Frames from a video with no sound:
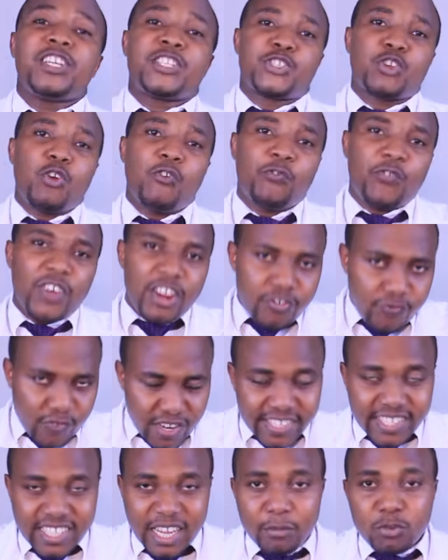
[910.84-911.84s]
it's your very
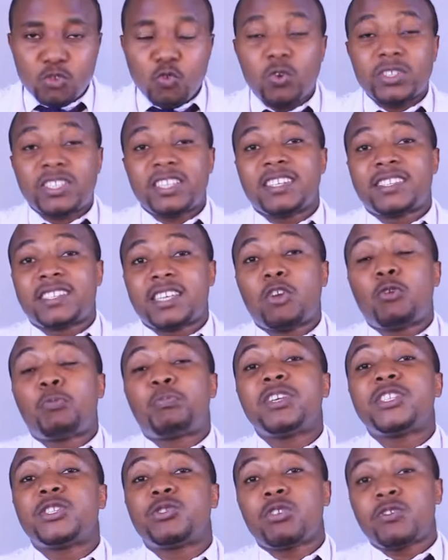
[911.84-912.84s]
first time to watch this channel,
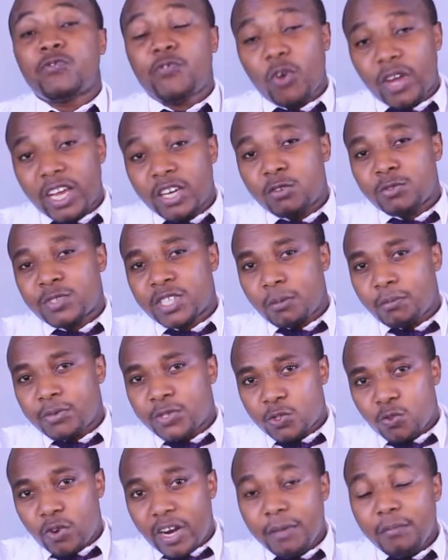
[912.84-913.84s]
please don't forget to
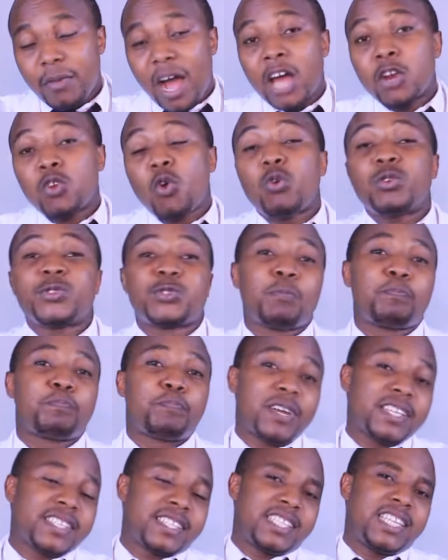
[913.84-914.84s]
subscribe and also
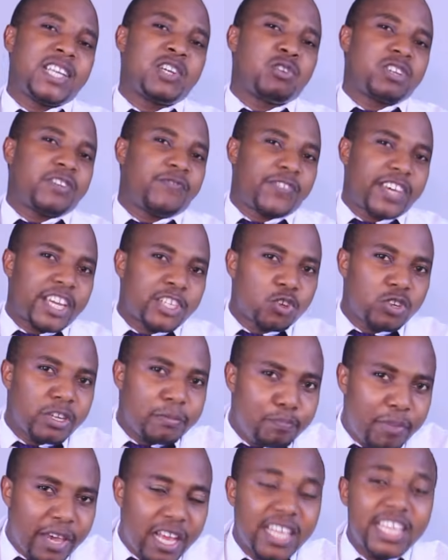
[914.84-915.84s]
press the
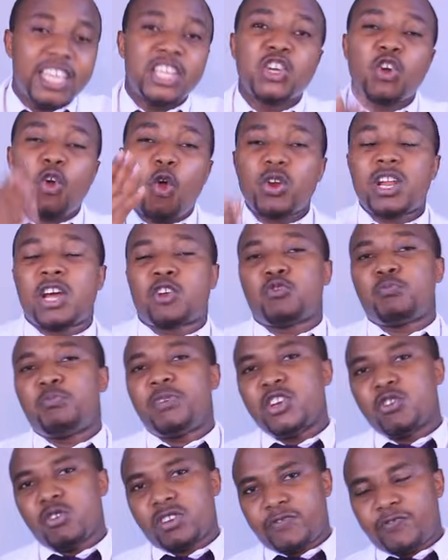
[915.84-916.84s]
notification bell in order to
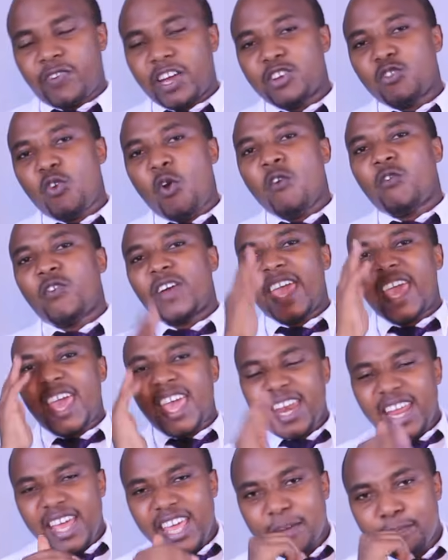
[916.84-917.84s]
be notified of
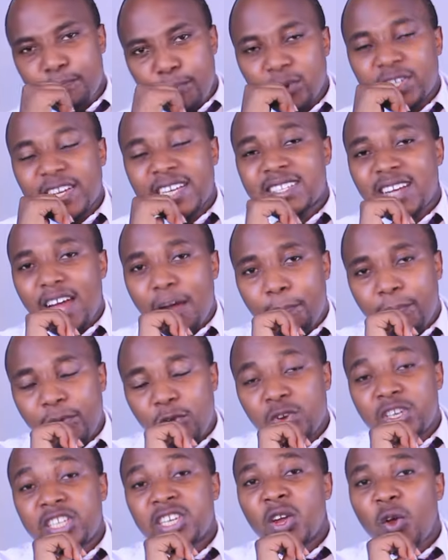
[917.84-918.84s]
any important
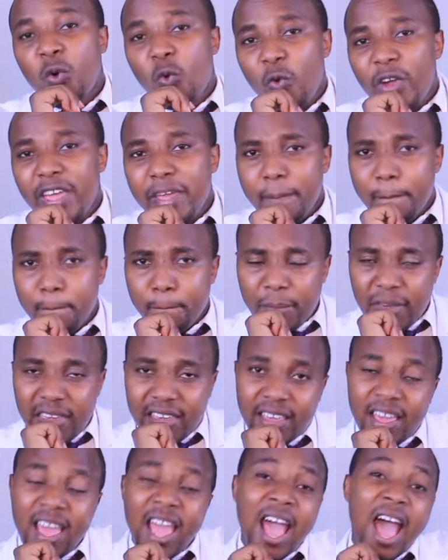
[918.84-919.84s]
upload we
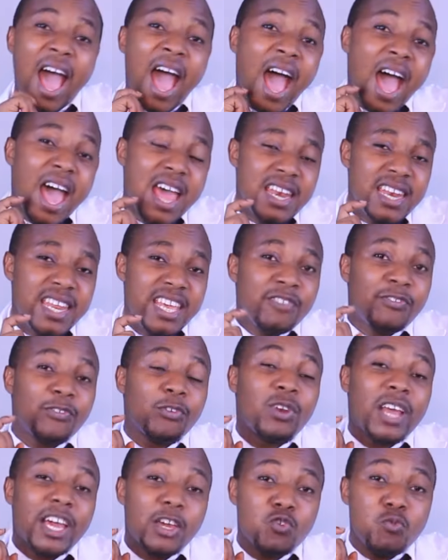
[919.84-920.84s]
make. And if
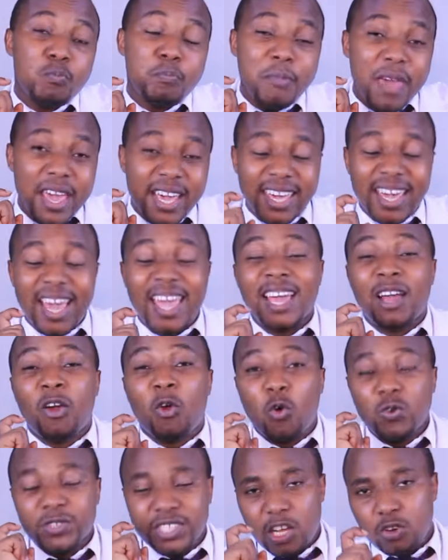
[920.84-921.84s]
you'd like to make a
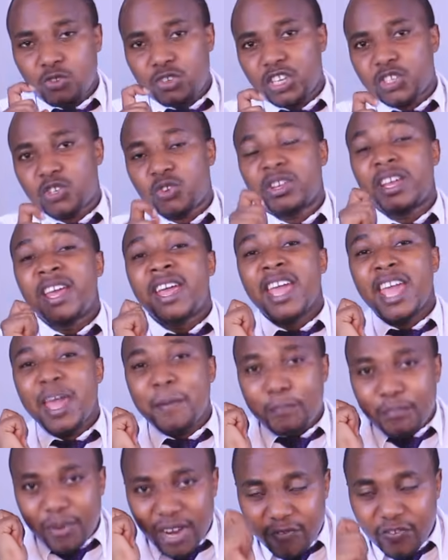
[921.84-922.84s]
consultation, a
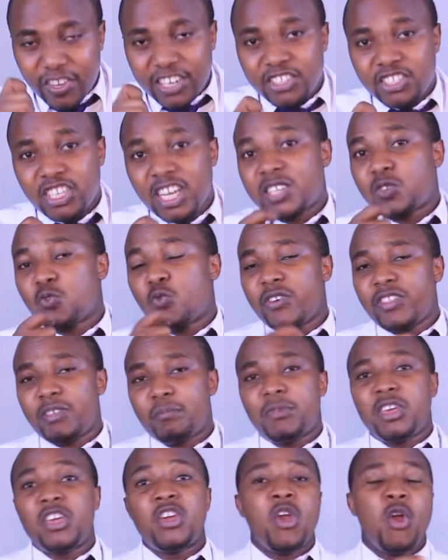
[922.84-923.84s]
private chat with
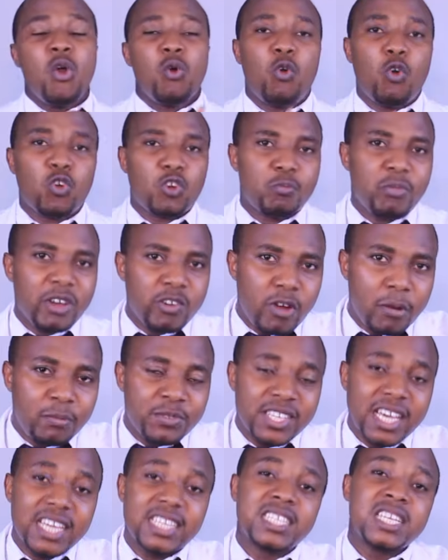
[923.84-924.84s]
me, go to my
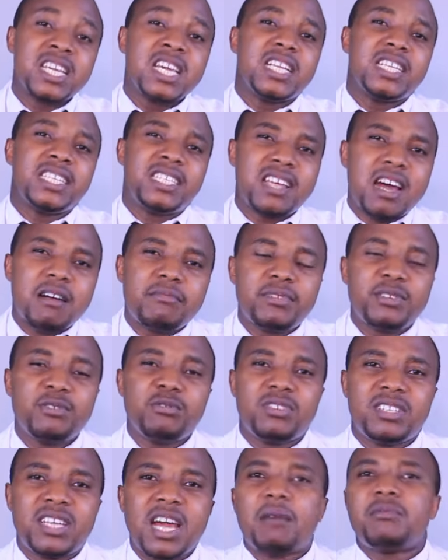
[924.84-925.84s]
website
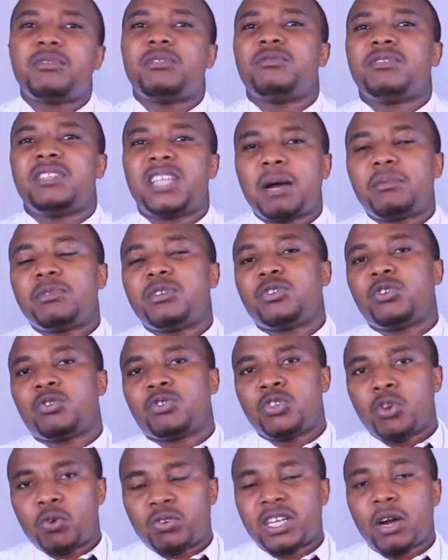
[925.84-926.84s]

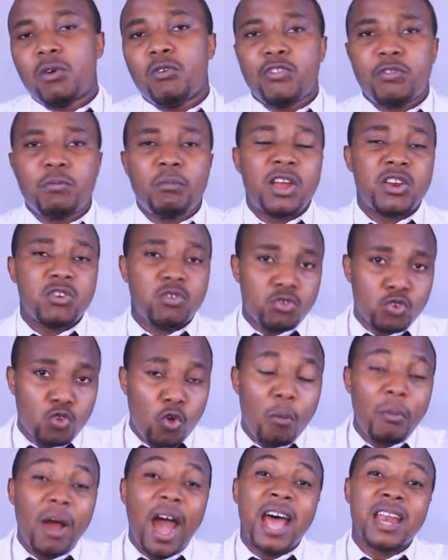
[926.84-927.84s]

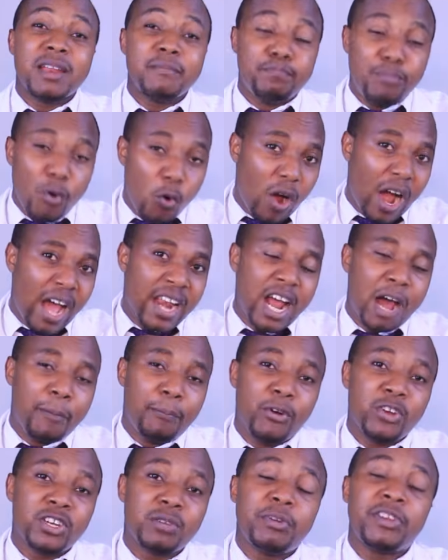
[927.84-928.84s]
www.druthman.com and book an
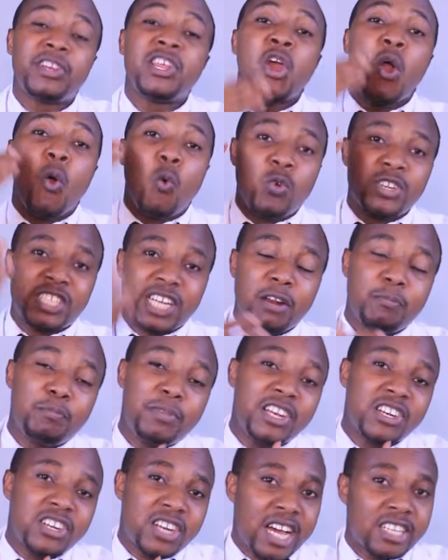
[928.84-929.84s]
appointment. We shall
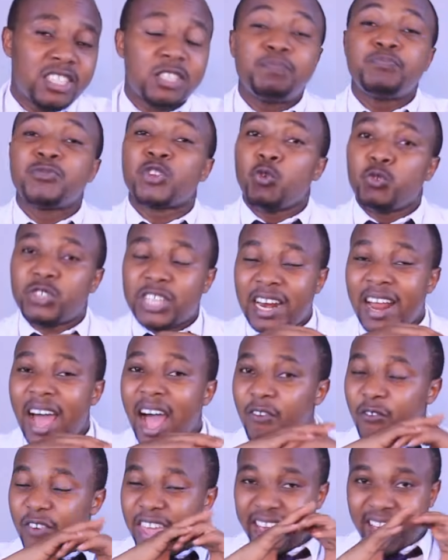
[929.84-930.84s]
be in touch. We shall
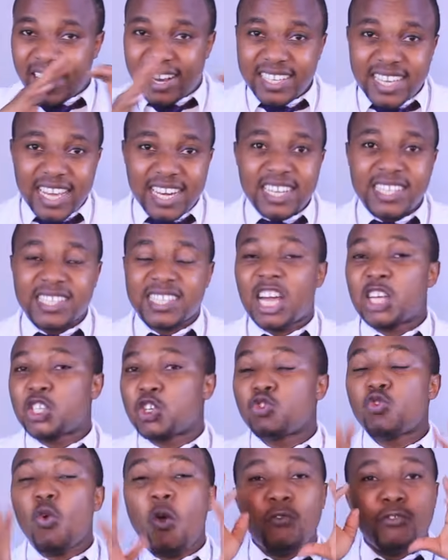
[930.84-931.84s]
have a clear
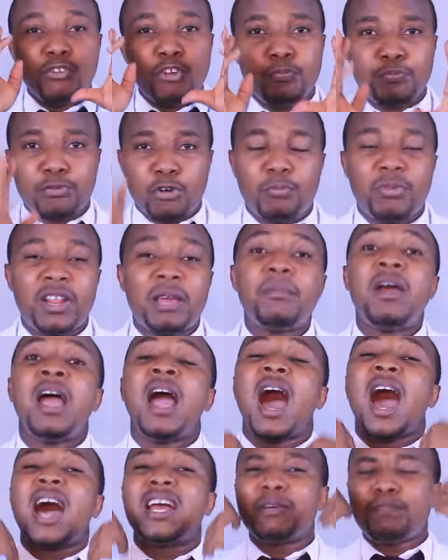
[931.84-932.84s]
discussion of your
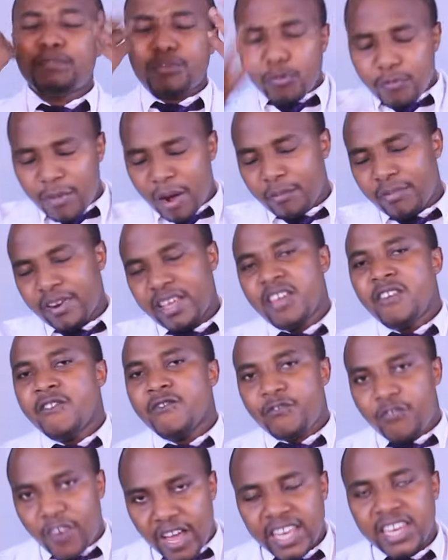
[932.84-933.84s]
problem and probably
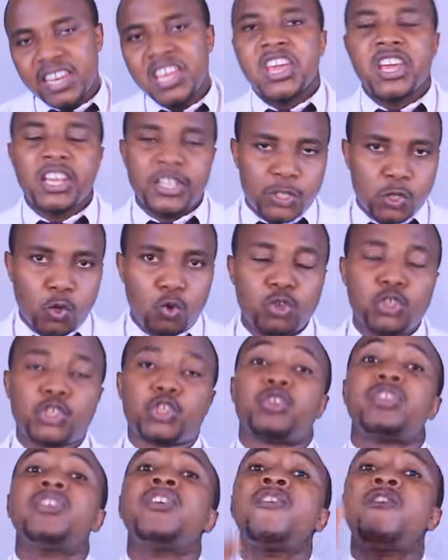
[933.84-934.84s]
find a
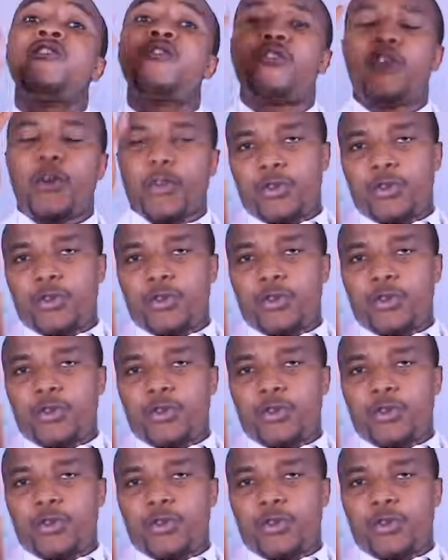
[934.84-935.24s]
solution for